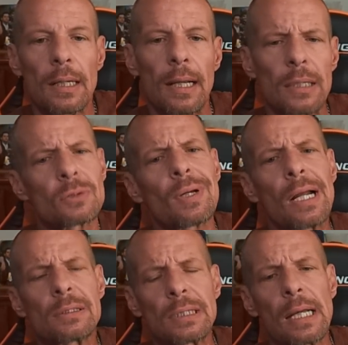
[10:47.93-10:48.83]
And so I'd
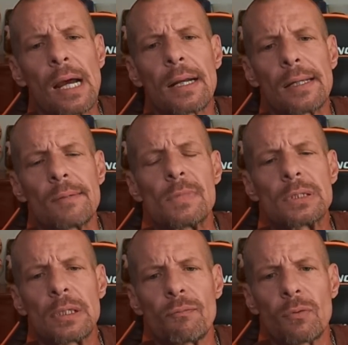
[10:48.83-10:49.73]
actually got at him to
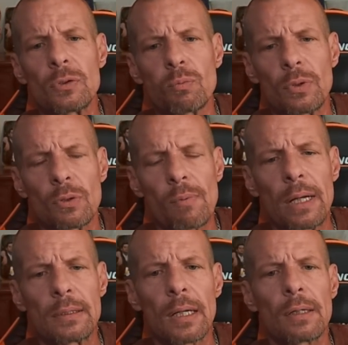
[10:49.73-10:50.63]
see if he was willing to
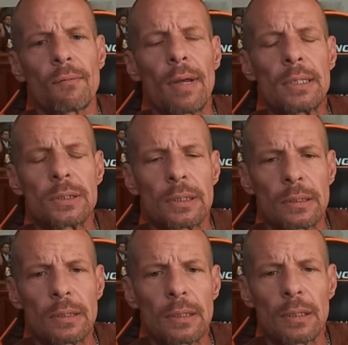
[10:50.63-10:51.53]
write a
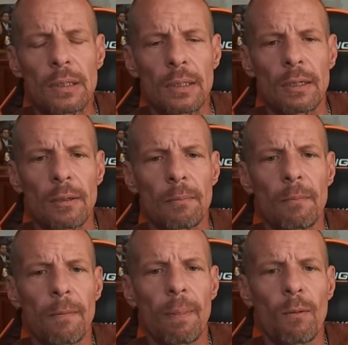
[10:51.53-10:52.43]
declaration
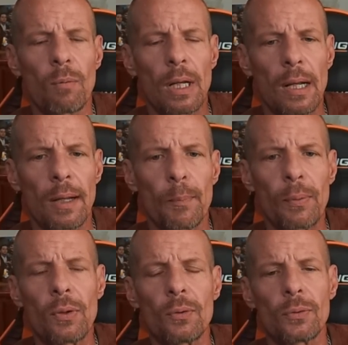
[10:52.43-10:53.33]
while I
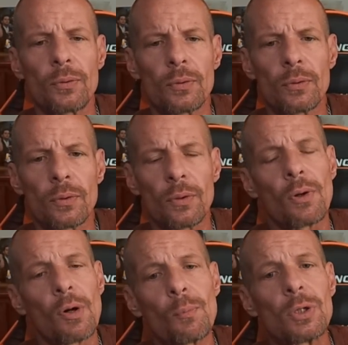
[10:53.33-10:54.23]
appealed,
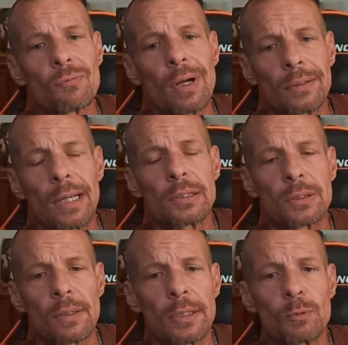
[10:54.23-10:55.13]
homeboy's
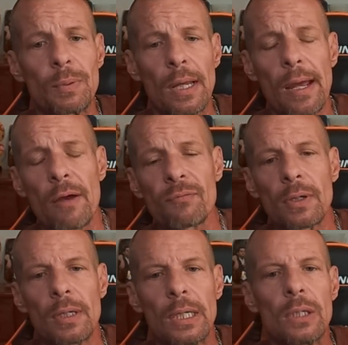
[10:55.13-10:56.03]
validation on his behalf,
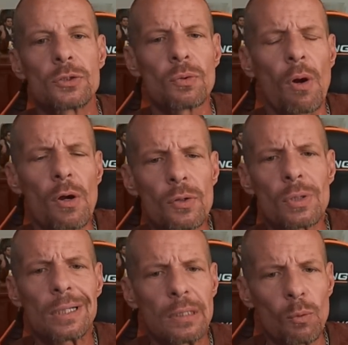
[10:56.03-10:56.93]
to argue
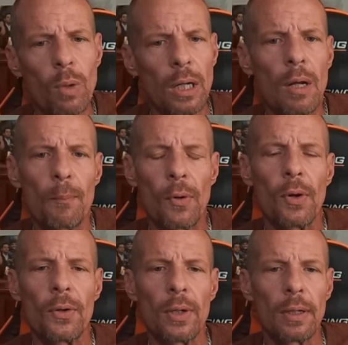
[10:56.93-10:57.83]
that the Huelga
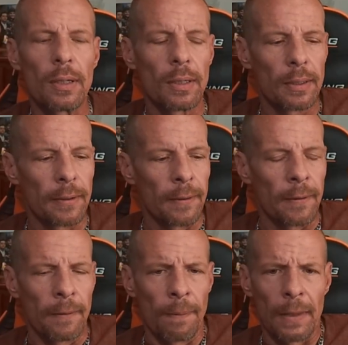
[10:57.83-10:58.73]
bird
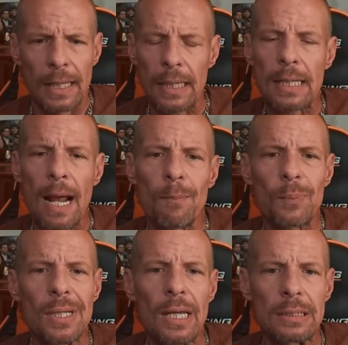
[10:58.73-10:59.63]
cannot
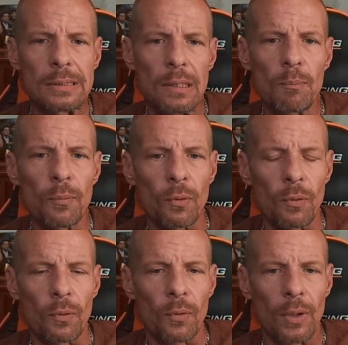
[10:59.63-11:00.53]
be a
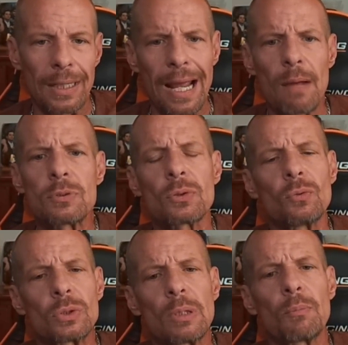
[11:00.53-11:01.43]
symbol, an
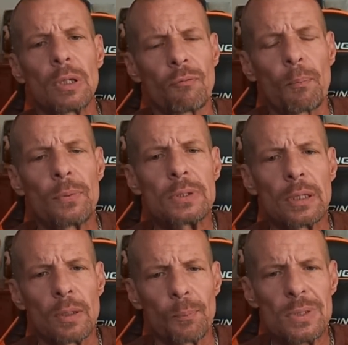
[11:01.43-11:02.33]
absolute symbol of a
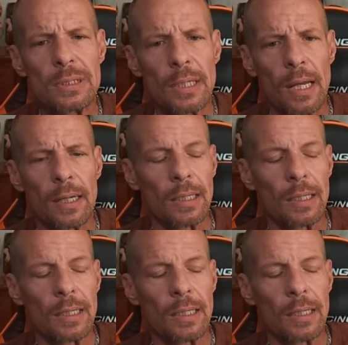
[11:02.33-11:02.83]
particular prison gang